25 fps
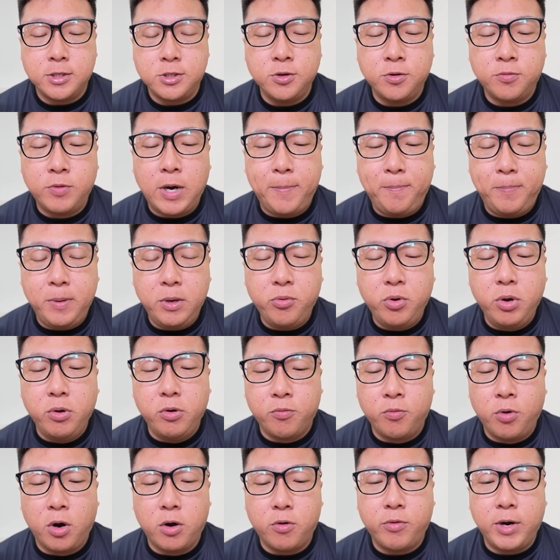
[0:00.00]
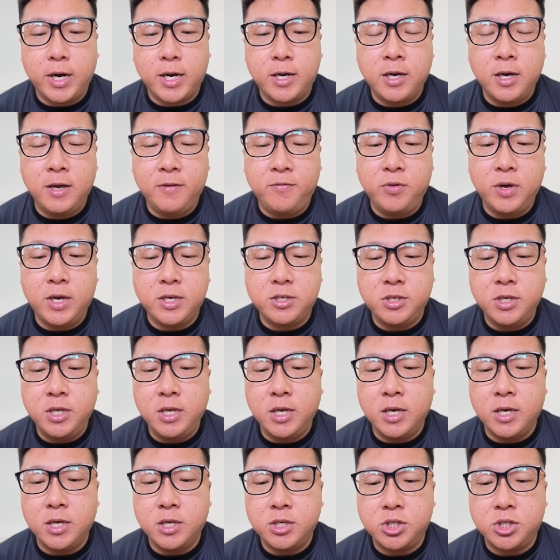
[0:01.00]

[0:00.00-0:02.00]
So Rhyperior with Rock Wrecker, if you actually